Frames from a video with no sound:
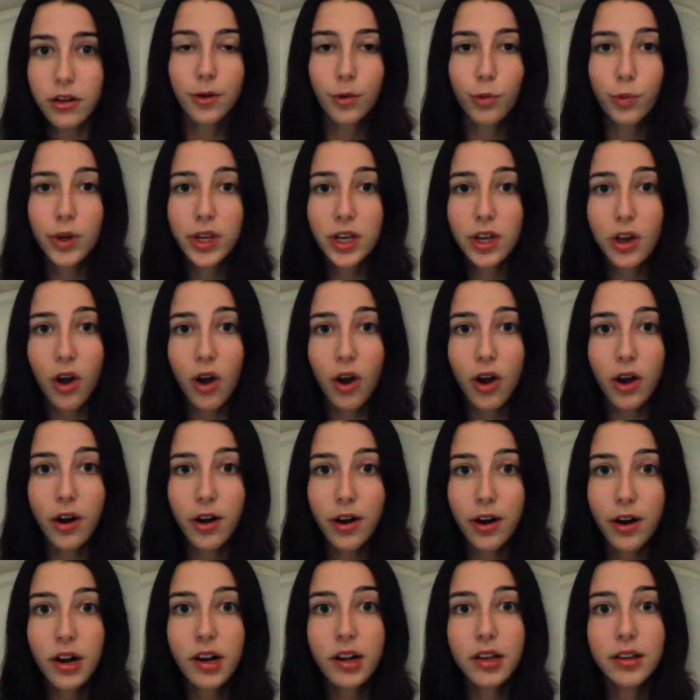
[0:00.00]
We
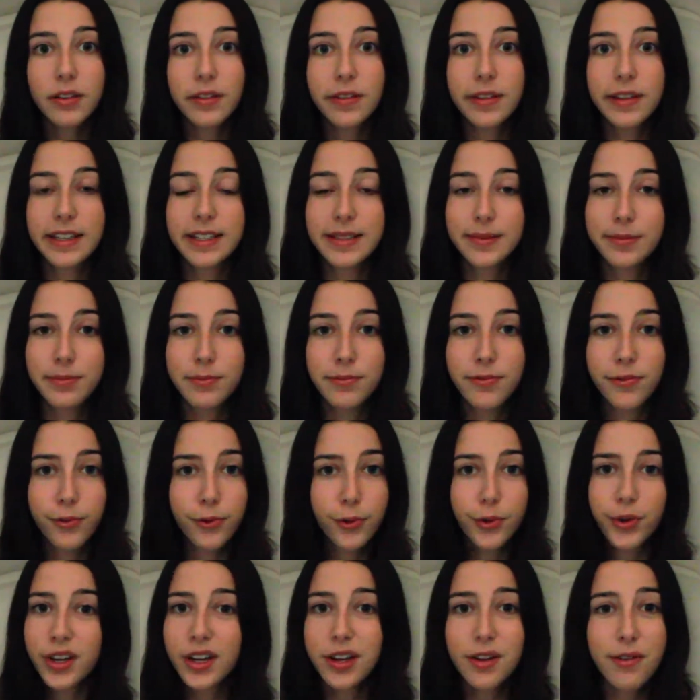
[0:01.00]
are these
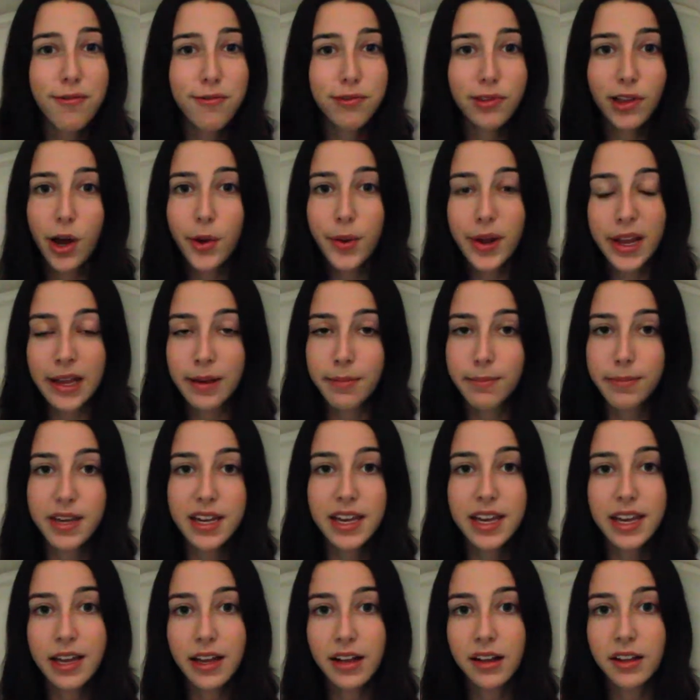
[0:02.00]
free-flowing
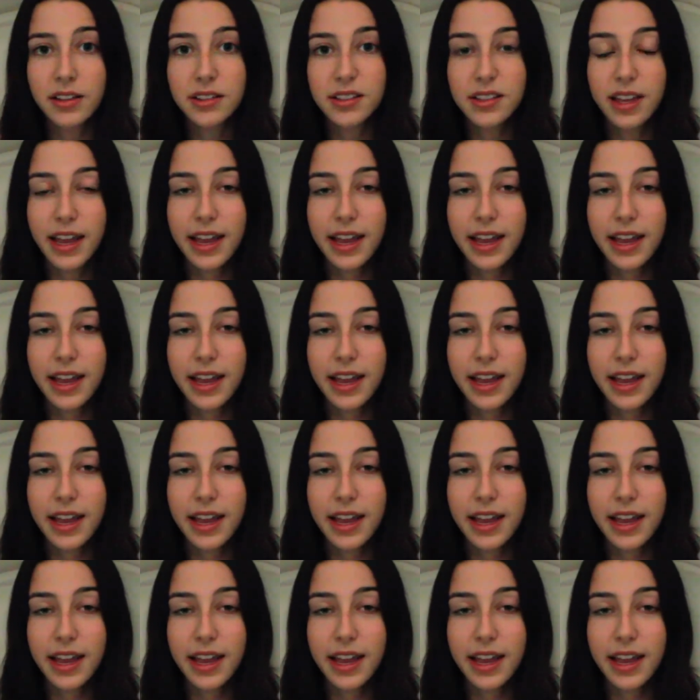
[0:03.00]
beings,